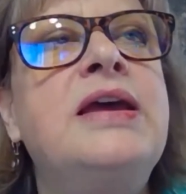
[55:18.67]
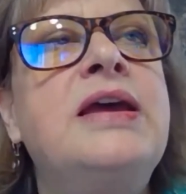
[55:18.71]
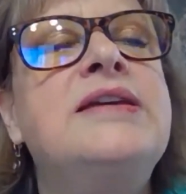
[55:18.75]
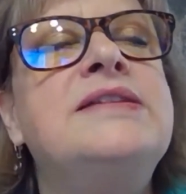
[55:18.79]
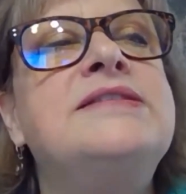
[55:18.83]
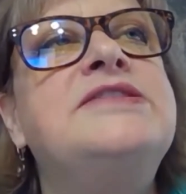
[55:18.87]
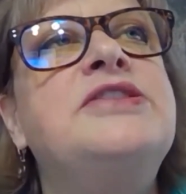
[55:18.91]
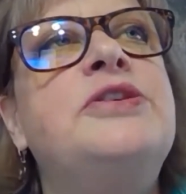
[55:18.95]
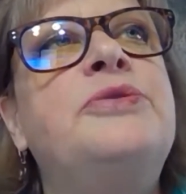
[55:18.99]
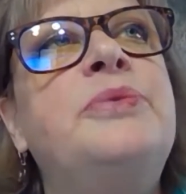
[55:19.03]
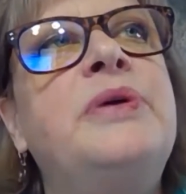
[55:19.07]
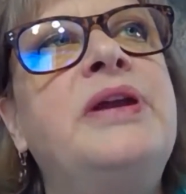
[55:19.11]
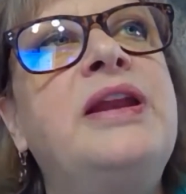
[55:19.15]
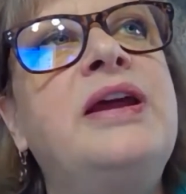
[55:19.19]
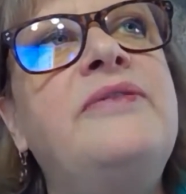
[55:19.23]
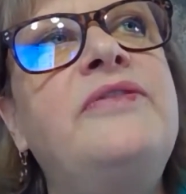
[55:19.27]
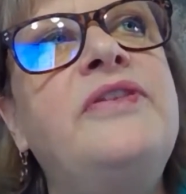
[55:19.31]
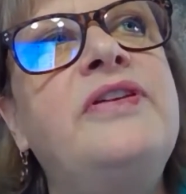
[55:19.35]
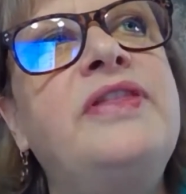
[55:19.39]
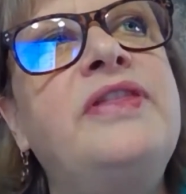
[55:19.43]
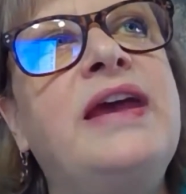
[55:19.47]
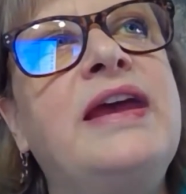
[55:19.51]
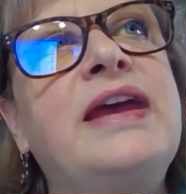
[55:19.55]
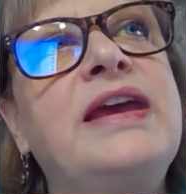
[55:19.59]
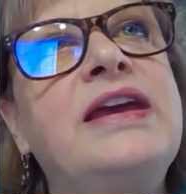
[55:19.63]
So
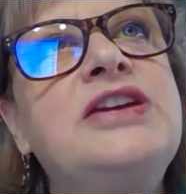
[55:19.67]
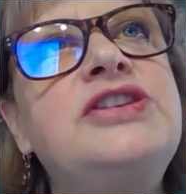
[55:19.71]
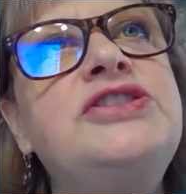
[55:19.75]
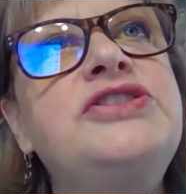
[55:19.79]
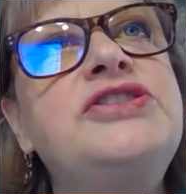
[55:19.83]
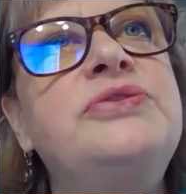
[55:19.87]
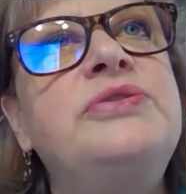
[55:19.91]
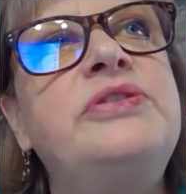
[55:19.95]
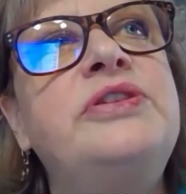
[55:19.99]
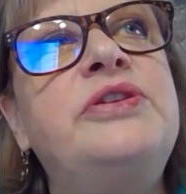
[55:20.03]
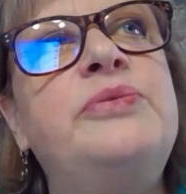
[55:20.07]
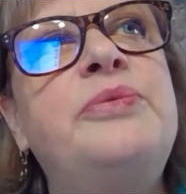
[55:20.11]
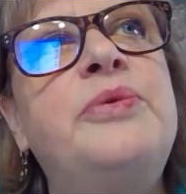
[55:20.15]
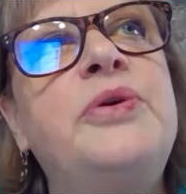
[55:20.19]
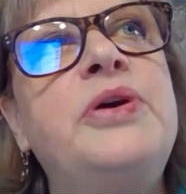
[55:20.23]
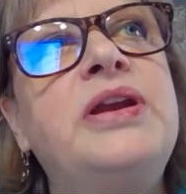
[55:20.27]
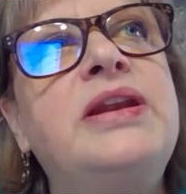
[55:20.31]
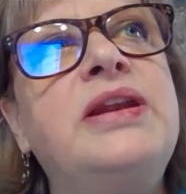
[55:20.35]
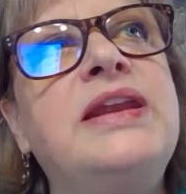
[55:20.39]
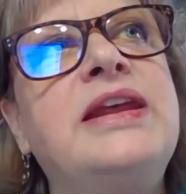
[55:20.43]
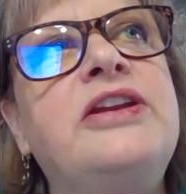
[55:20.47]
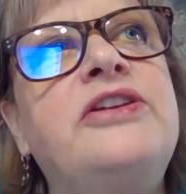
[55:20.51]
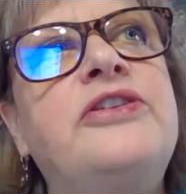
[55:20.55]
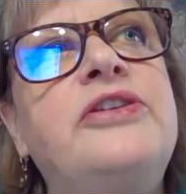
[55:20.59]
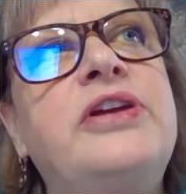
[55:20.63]
whenever they issue an
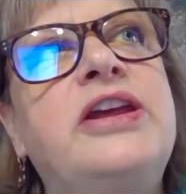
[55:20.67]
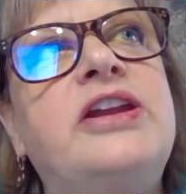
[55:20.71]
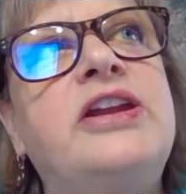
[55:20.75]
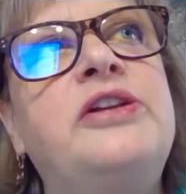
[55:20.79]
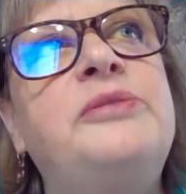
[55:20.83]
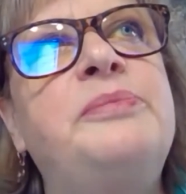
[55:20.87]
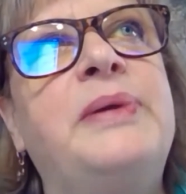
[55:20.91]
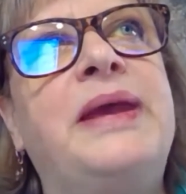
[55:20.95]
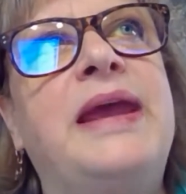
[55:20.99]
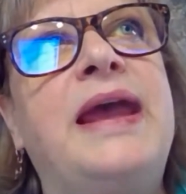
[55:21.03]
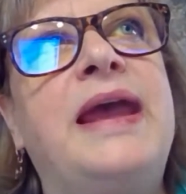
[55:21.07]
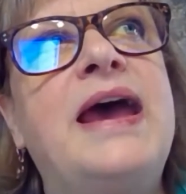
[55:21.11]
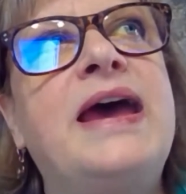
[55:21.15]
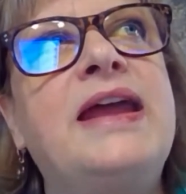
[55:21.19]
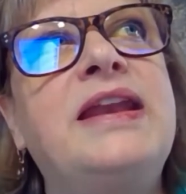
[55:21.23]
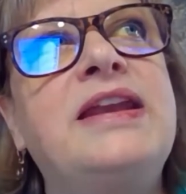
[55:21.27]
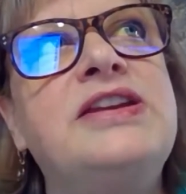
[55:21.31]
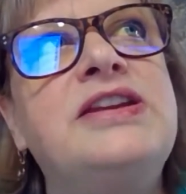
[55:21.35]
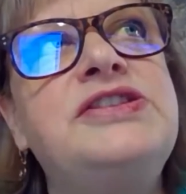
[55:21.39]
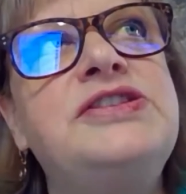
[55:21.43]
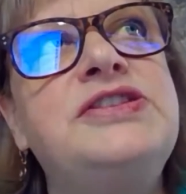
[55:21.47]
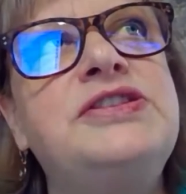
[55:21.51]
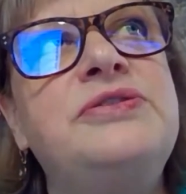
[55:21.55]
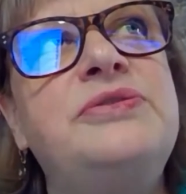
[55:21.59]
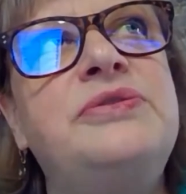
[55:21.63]
award letter, it'll be
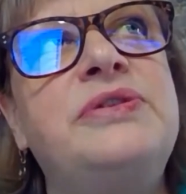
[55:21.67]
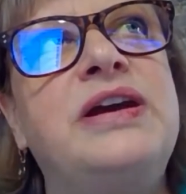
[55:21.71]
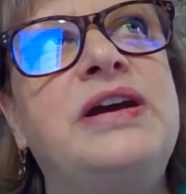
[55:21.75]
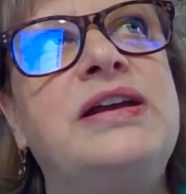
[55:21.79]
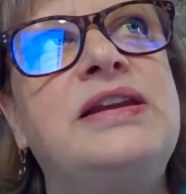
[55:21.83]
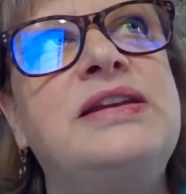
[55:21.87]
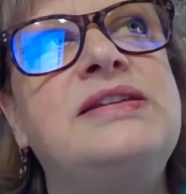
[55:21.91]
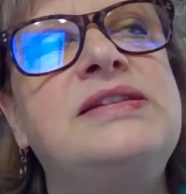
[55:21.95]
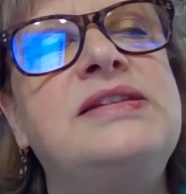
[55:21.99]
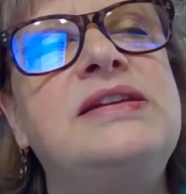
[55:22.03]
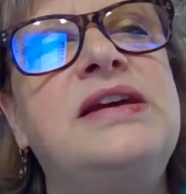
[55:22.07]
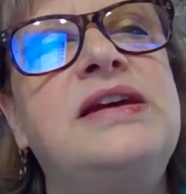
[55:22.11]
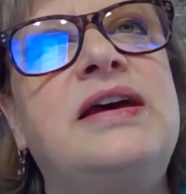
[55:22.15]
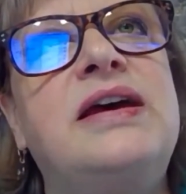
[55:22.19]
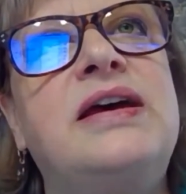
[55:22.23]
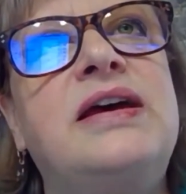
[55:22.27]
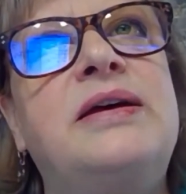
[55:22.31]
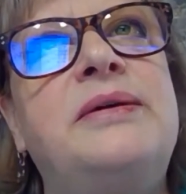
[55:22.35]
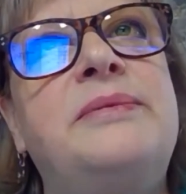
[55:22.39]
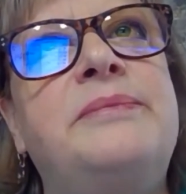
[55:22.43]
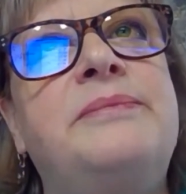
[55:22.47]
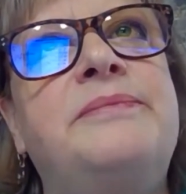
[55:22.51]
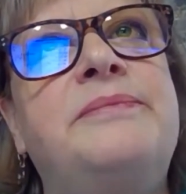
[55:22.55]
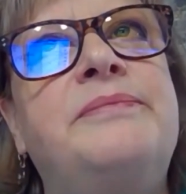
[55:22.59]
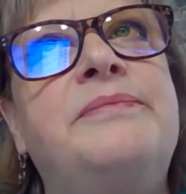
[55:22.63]
added to it.
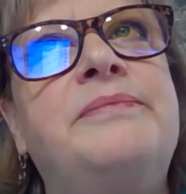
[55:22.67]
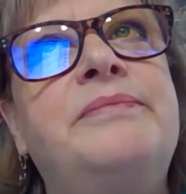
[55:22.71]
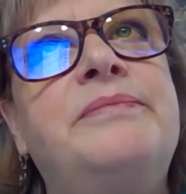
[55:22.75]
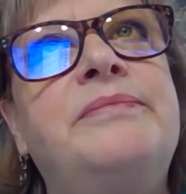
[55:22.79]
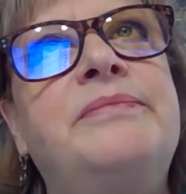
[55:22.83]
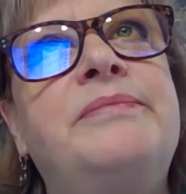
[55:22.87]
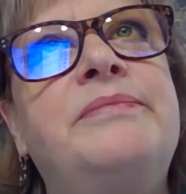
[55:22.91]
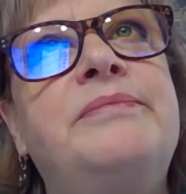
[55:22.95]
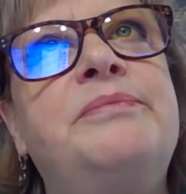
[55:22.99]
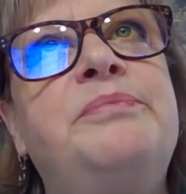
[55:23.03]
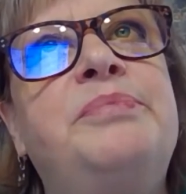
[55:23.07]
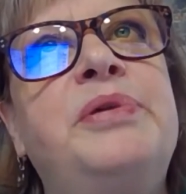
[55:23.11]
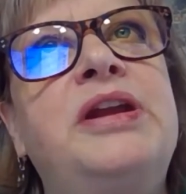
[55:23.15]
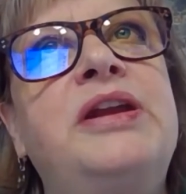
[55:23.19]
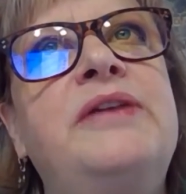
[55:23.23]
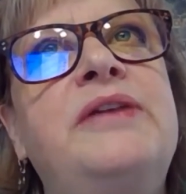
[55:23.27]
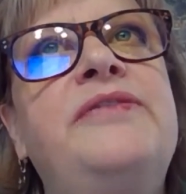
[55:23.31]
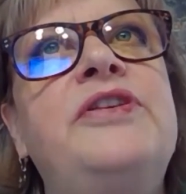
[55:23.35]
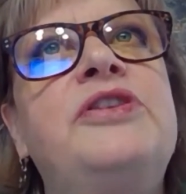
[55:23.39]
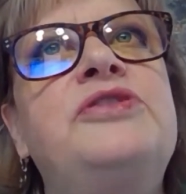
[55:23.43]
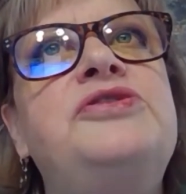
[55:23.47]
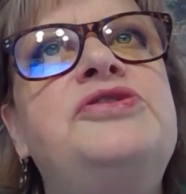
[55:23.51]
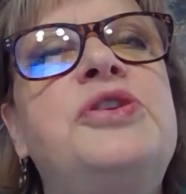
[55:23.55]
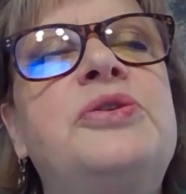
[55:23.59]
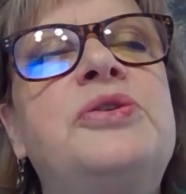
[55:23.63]
But if
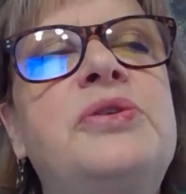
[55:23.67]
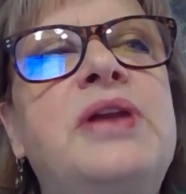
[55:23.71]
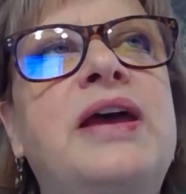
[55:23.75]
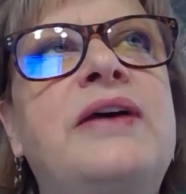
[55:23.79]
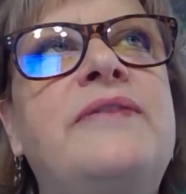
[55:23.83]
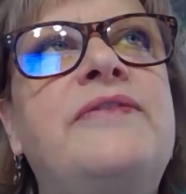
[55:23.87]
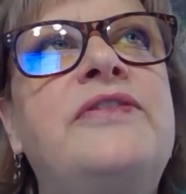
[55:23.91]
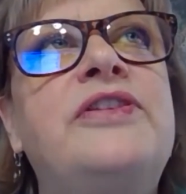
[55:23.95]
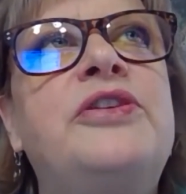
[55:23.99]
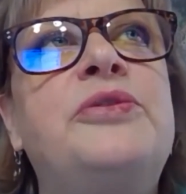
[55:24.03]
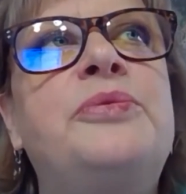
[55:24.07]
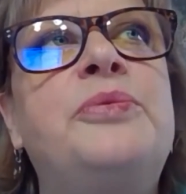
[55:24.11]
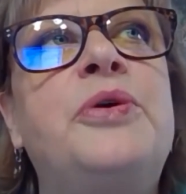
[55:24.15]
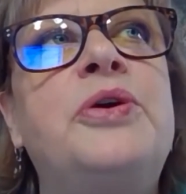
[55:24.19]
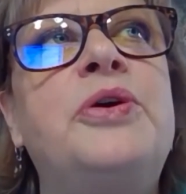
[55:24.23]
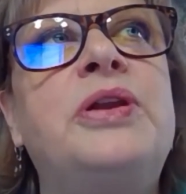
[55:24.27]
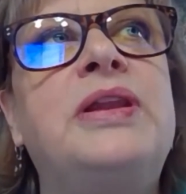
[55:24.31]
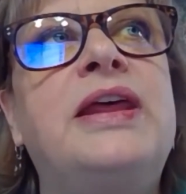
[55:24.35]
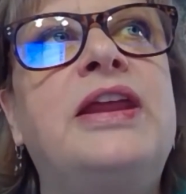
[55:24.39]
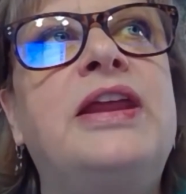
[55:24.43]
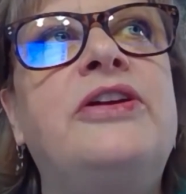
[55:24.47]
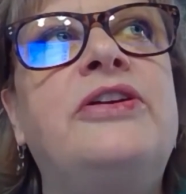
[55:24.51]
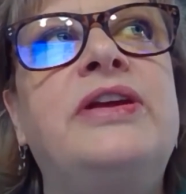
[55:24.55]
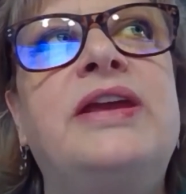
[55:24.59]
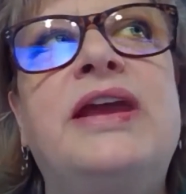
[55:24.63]
you don't have an award
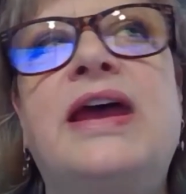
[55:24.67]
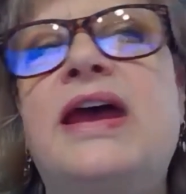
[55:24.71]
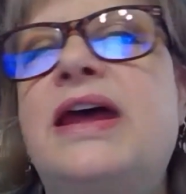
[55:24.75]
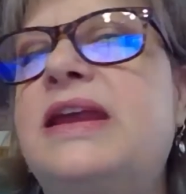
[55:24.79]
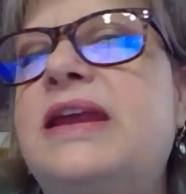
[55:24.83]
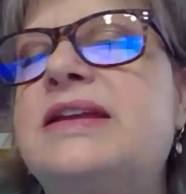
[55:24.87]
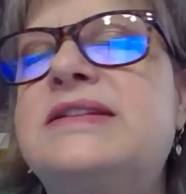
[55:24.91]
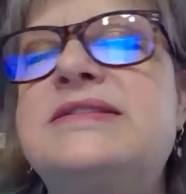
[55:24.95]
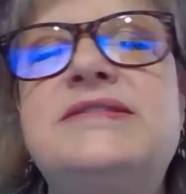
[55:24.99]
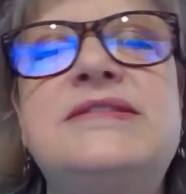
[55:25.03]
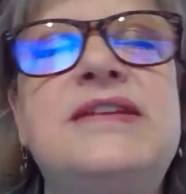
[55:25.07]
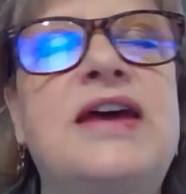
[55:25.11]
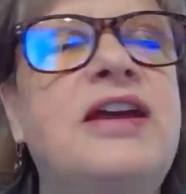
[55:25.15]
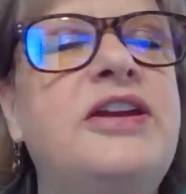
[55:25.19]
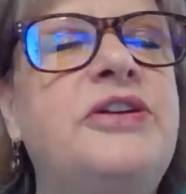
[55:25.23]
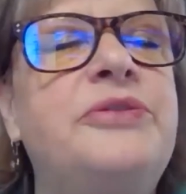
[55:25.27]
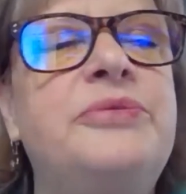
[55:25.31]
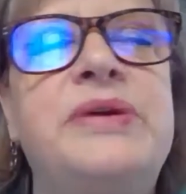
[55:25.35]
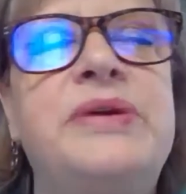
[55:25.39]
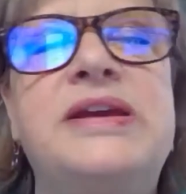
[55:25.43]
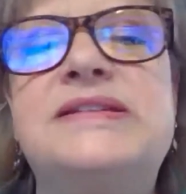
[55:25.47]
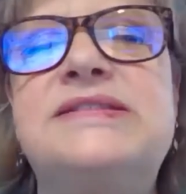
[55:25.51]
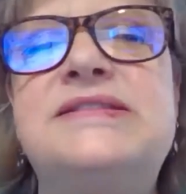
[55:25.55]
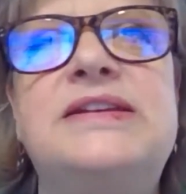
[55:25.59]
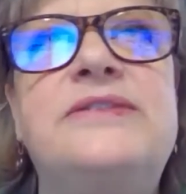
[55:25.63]
letter yet, it's not a
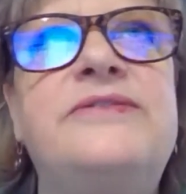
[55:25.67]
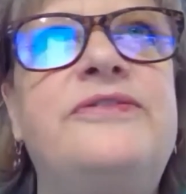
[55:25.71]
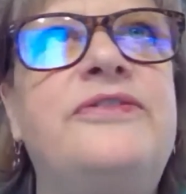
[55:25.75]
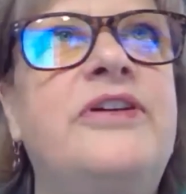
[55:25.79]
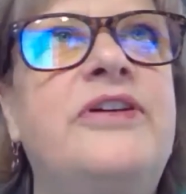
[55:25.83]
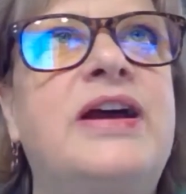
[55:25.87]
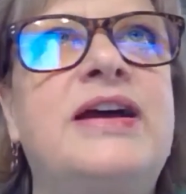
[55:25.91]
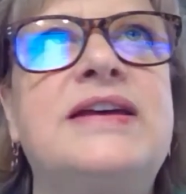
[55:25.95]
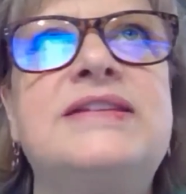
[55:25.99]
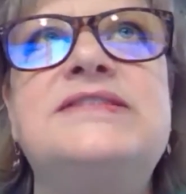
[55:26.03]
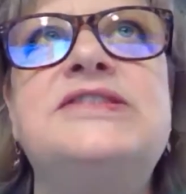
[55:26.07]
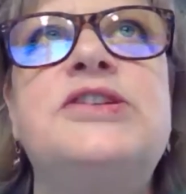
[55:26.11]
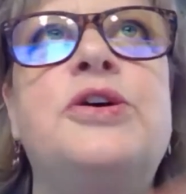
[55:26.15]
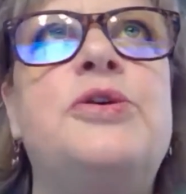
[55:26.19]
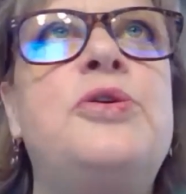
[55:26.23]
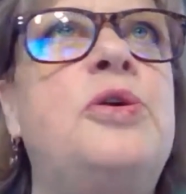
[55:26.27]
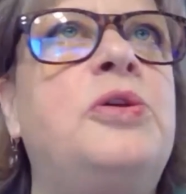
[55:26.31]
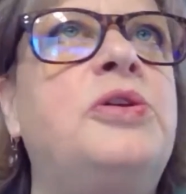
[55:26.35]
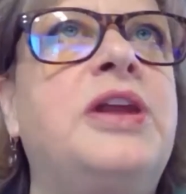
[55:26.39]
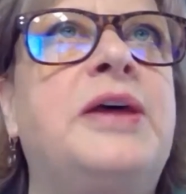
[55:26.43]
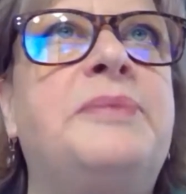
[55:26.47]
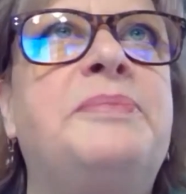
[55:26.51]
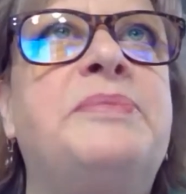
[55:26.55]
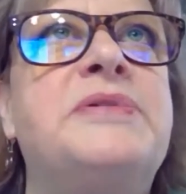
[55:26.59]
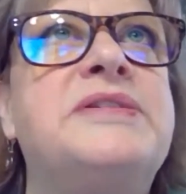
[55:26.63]
reason for us to
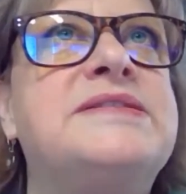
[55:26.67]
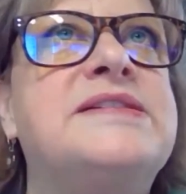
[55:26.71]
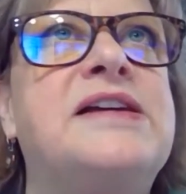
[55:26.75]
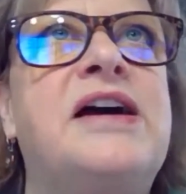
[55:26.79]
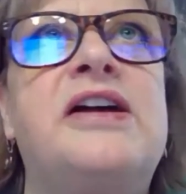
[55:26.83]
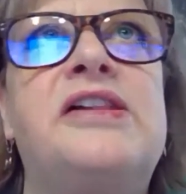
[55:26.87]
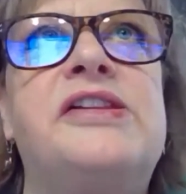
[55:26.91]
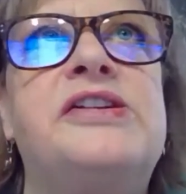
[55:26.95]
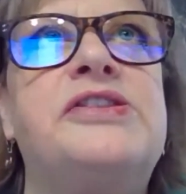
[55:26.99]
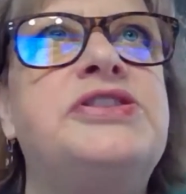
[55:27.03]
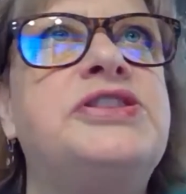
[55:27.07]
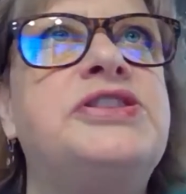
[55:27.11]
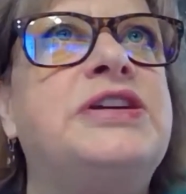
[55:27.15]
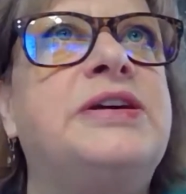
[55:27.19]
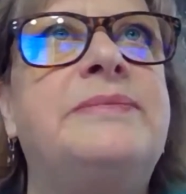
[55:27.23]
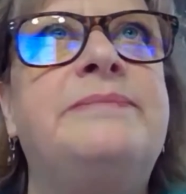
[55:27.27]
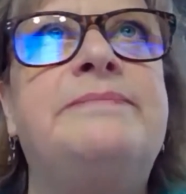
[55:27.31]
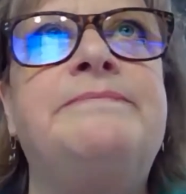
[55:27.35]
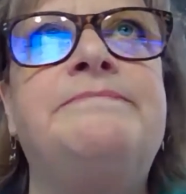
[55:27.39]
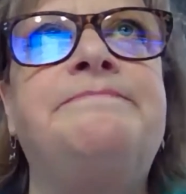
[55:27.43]
hold up a scholarship.